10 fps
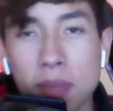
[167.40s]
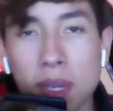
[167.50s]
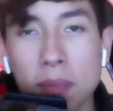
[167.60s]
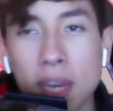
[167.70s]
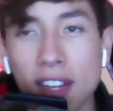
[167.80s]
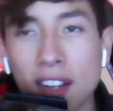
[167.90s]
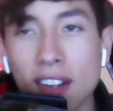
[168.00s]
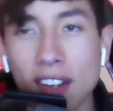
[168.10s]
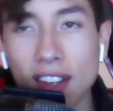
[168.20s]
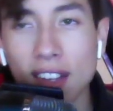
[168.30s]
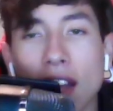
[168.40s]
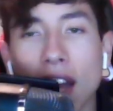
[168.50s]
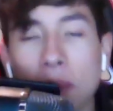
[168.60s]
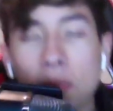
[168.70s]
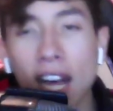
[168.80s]
a banger.
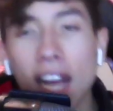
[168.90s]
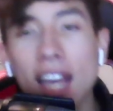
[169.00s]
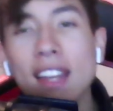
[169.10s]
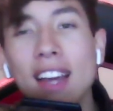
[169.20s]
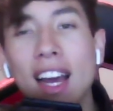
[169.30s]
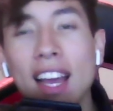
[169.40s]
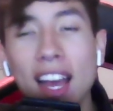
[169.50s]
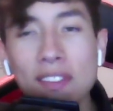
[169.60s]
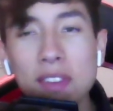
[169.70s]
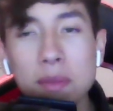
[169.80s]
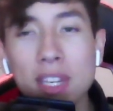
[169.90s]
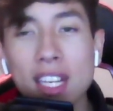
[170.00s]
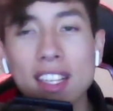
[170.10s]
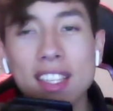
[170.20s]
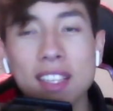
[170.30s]
I'm glad I have it
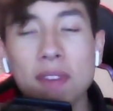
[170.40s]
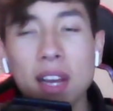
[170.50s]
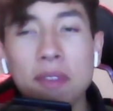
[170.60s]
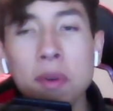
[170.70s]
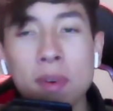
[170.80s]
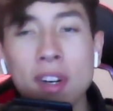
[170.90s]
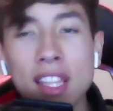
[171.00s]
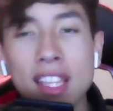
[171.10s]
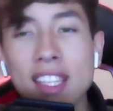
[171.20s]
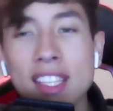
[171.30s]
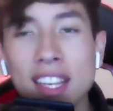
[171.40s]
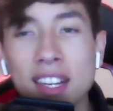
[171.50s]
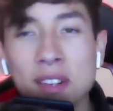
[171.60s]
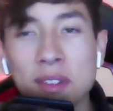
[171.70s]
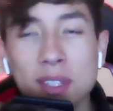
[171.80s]
because if I ever want this
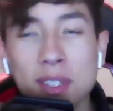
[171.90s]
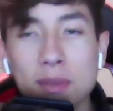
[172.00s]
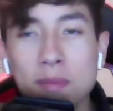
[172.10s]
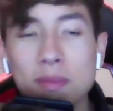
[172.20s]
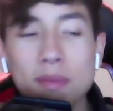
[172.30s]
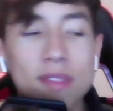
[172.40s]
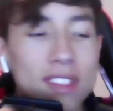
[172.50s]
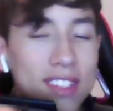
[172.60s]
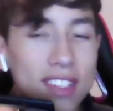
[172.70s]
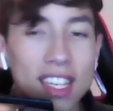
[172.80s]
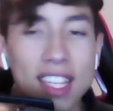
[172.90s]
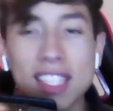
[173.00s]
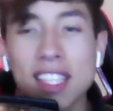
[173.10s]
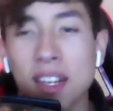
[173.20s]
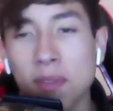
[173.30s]
sound,
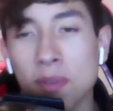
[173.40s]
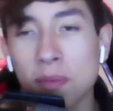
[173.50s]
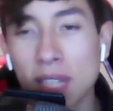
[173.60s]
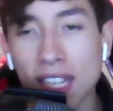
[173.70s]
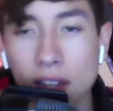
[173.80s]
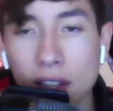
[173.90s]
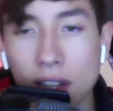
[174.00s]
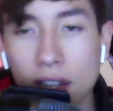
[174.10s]
it's there for me.